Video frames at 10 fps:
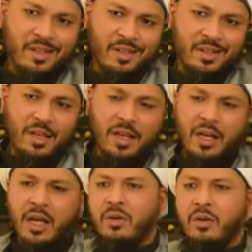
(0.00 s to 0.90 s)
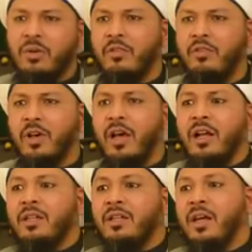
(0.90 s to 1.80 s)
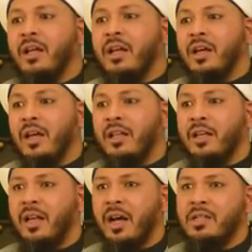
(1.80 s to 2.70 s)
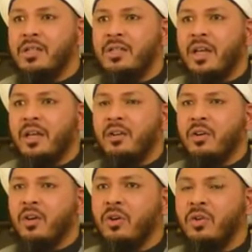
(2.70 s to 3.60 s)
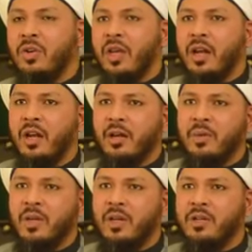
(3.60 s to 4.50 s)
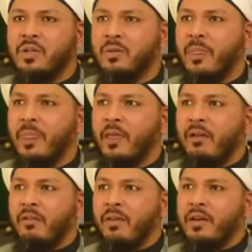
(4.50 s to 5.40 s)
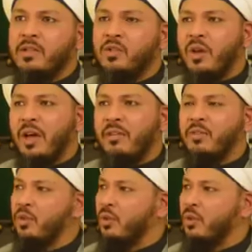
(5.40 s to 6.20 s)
Now we have Ahli Tariqat, other kinds, saying, no, you cannot, because first you have to